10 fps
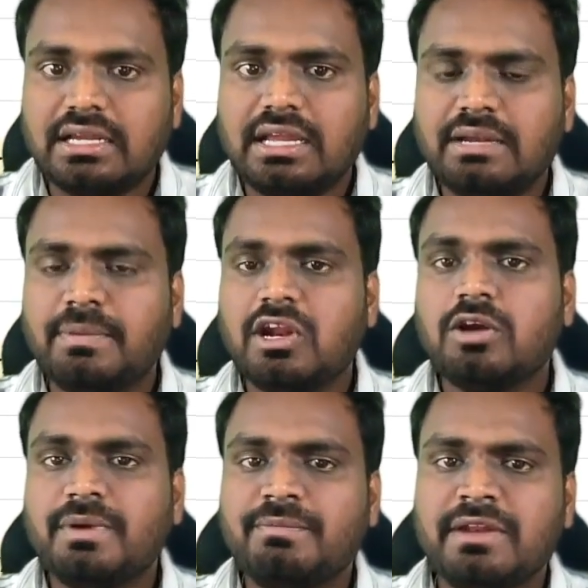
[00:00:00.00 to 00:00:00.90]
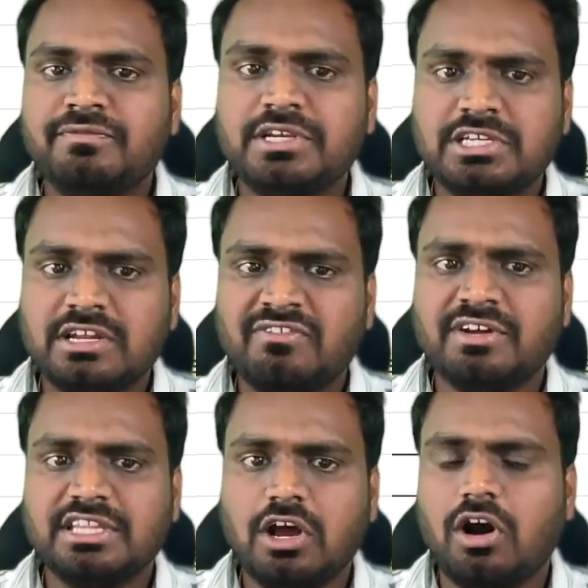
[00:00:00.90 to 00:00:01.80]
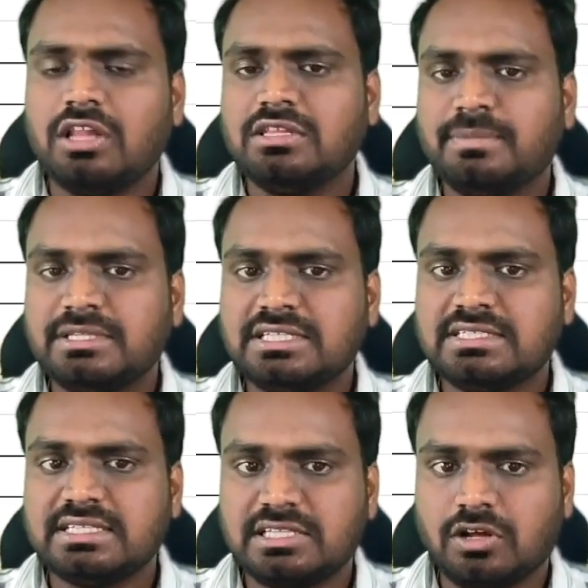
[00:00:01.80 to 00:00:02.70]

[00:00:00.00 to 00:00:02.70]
it may not be beneficial for the all the businesses in